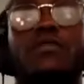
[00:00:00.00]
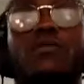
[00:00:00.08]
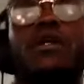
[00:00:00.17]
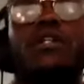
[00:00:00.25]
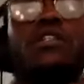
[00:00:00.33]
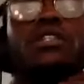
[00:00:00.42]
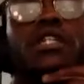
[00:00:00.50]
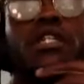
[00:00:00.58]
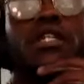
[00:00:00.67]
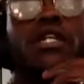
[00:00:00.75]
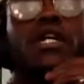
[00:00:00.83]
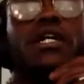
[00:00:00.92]
the
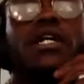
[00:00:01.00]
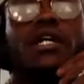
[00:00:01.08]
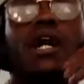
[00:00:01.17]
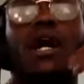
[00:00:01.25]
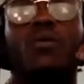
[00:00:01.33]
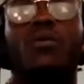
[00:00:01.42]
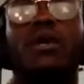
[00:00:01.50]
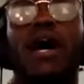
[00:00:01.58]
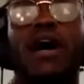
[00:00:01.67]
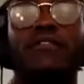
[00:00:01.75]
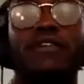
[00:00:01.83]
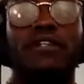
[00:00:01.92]
question we
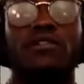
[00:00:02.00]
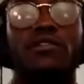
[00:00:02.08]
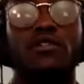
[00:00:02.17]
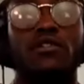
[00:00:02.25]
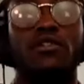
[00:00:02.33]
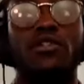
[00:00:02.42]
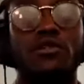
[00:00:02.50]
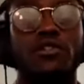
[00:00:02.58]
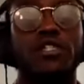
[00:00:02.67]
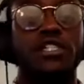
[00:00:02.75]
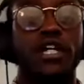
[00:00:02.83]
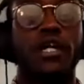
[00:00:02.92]
haven't used
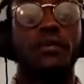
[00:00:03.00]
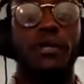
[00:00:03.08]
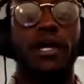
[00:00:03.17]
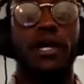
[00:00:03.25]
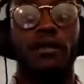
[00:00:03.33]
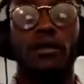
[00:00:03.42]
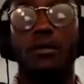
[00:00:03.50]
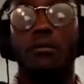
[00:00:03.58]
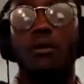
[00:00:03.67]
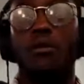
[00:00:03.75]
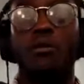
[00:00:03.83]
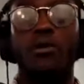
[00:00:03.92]
this term yet,
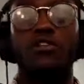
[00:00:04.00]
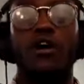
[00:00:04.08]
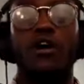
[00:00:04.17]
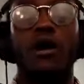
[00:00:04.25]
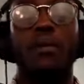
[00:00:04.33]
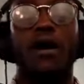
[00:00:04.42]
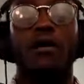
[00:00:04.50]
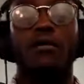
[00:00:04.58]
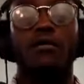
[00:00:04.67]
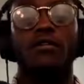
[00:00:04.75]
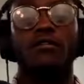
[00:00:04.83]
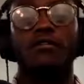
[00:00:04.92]
but when we talk
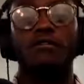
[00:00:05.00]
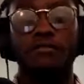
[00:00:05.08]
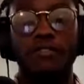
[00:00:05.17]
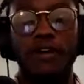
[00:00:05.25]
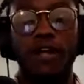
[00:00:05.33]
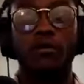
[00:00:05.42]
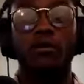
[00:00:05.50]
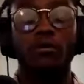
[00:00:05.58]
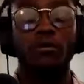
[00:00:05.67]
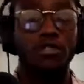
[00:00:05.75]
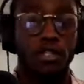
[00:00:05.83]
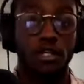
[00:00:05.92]
about the Federal
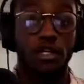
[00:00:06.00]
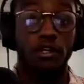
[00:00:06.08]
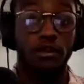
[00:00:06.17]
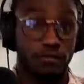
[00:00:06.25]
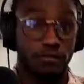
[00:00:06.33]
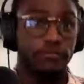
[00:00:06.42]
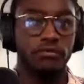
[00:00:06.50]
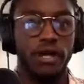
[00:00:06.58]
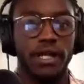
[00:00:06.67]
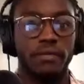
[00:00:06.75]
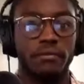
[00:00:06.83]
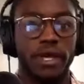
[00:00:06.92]
Reserve,
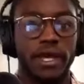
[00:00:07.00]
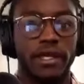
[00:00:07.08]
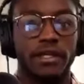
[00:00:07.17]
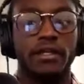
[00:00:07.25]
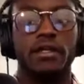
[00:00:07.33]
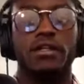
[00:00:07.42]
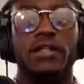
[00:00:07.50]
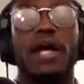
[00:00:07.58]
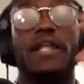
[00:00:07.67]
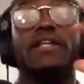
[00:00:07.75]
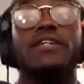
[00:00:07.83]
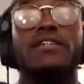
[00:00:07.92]
right, bank,
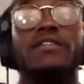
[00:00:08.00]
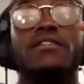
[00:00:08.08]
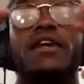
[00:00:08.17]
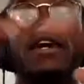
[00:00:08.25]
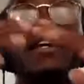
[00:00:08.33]
that is a